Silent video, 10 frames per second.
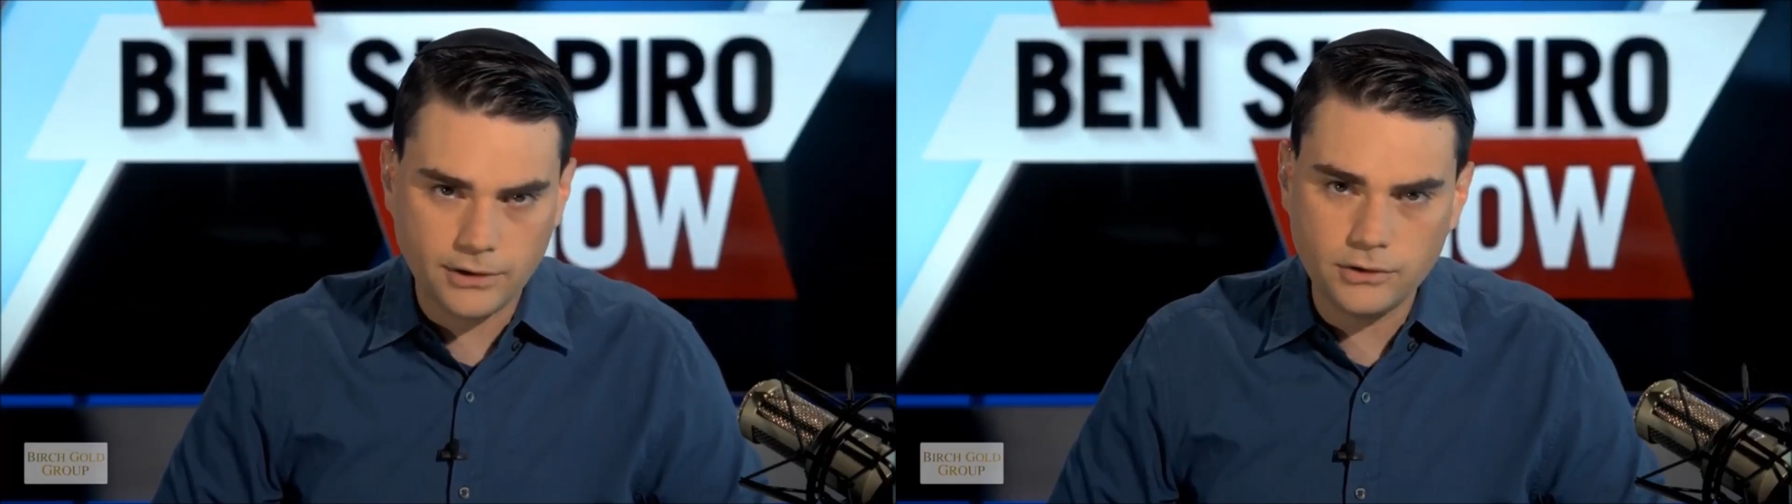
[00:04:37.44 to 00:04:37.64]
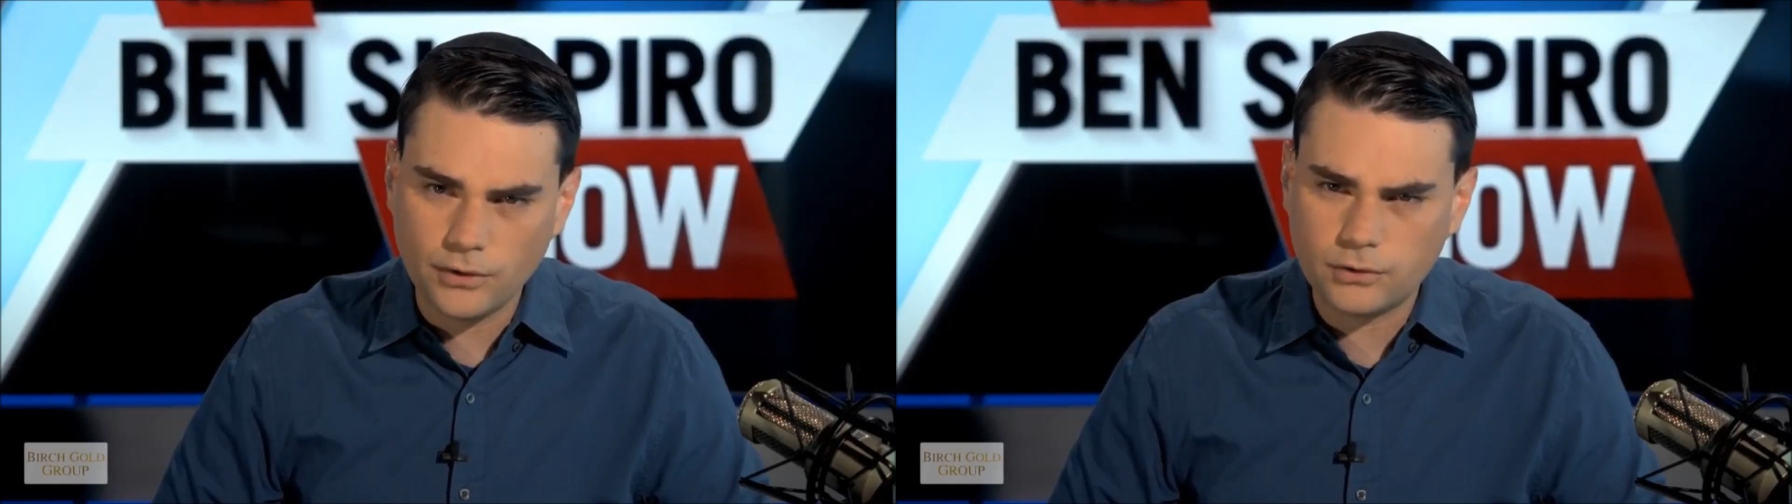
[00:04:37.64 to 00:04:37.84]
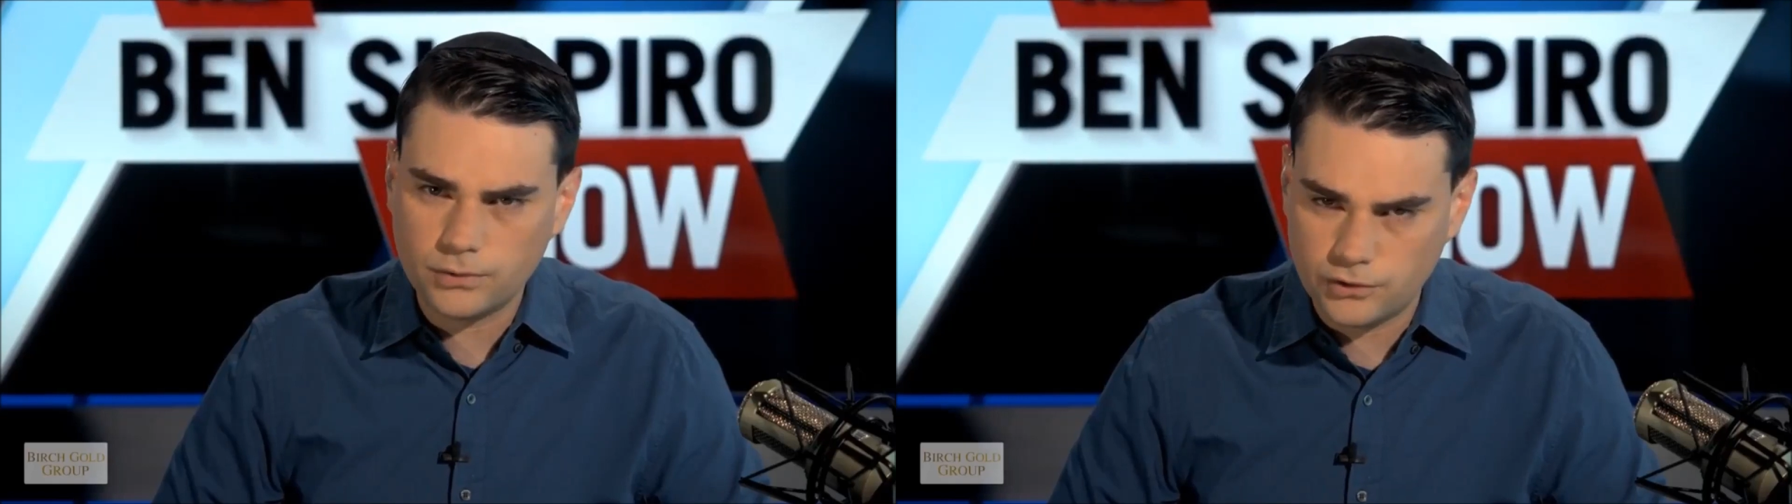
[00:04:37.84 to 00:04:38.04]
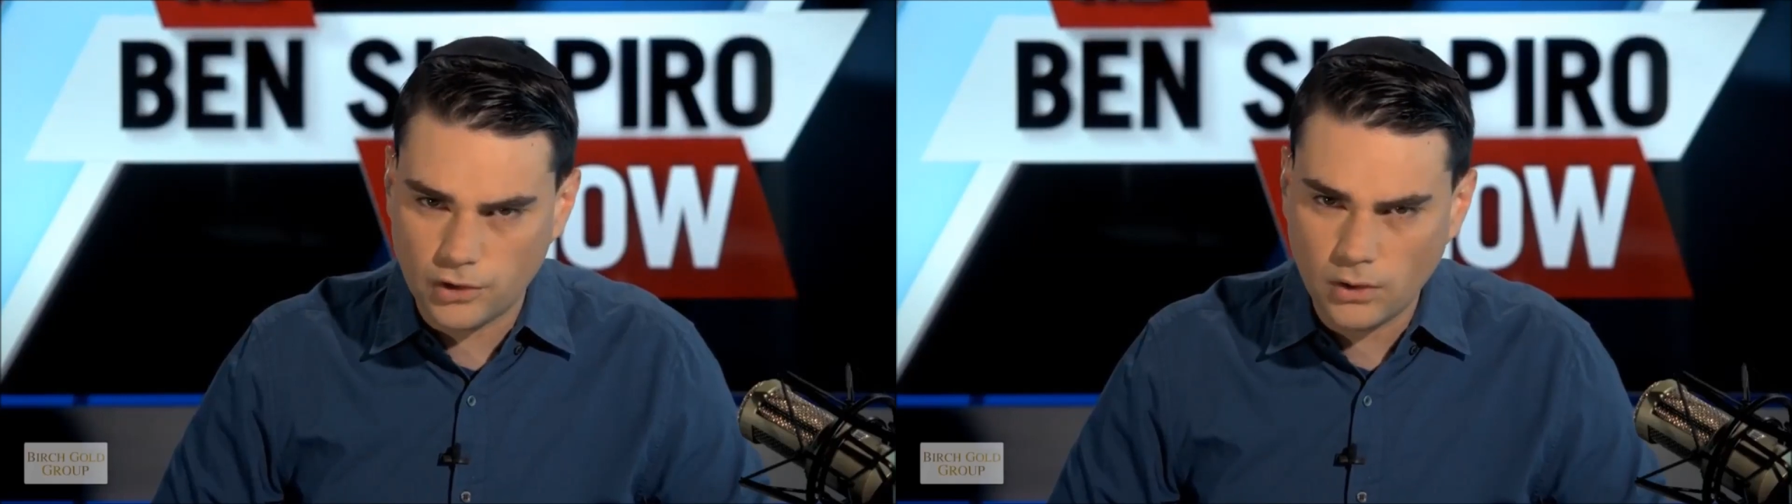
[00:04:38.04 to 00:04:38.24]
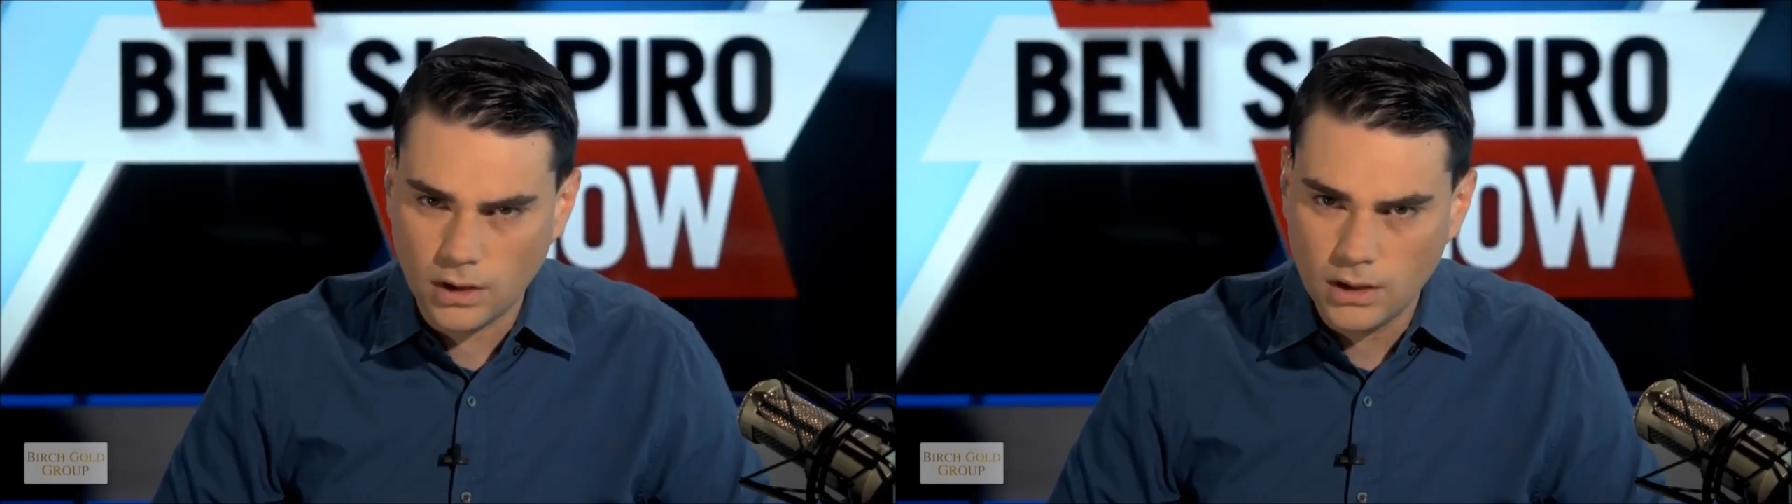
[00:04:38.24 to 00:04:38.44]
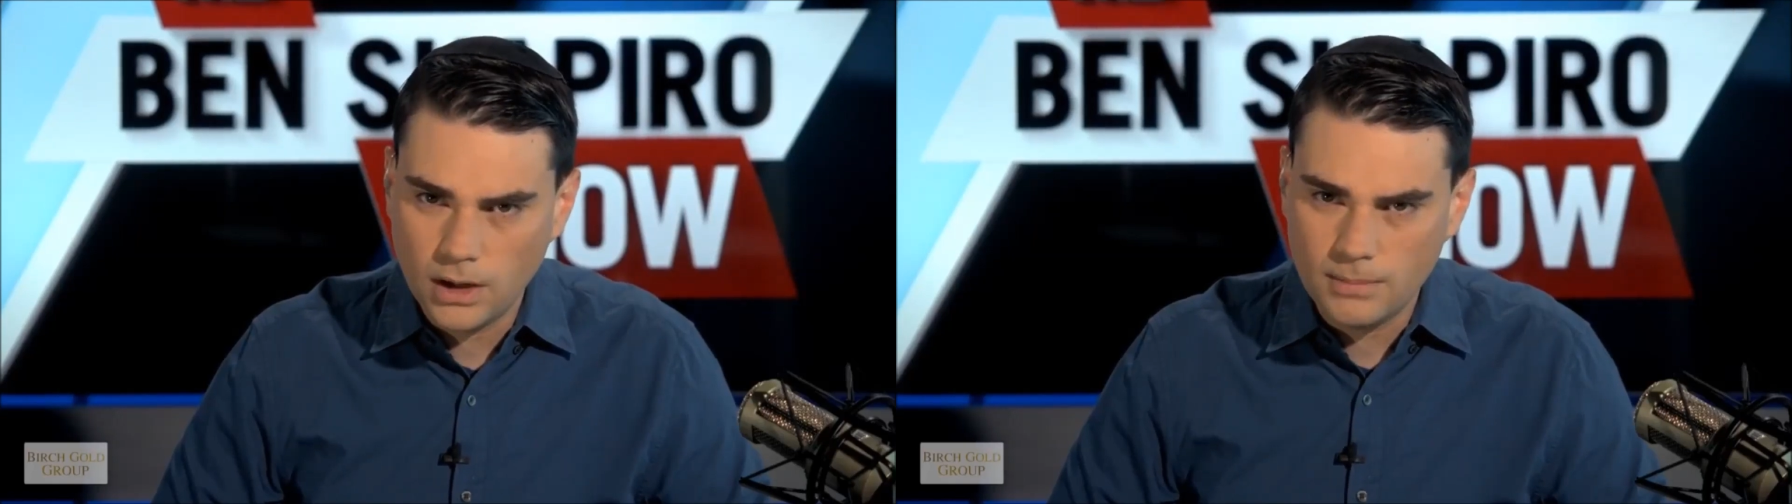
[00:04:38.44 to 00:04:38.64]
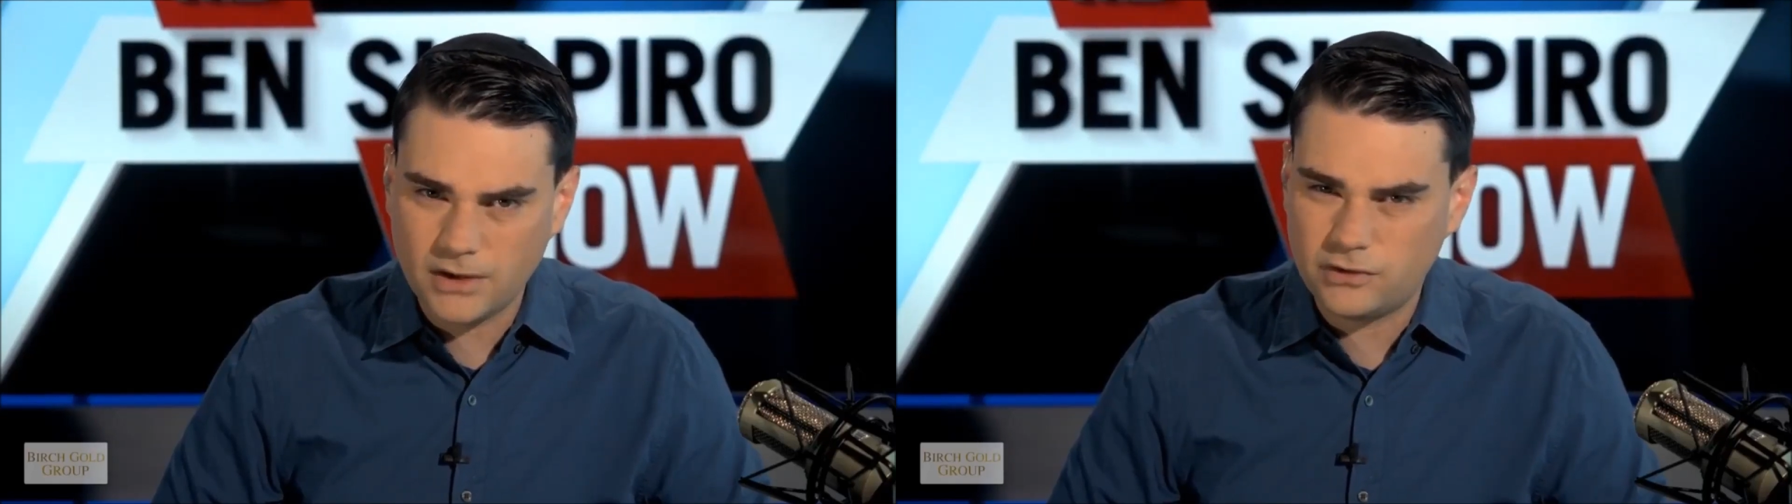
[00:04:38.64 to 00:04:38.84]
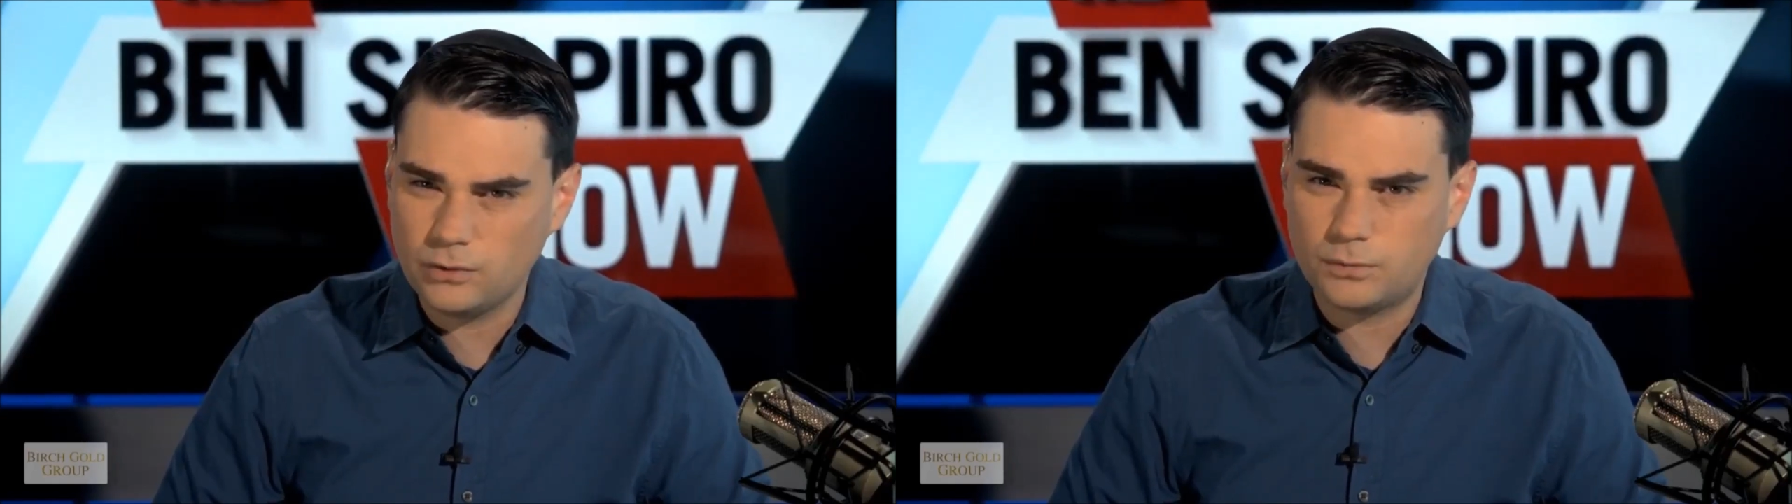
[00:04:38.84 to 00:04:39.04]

How do you know this was a joke? Because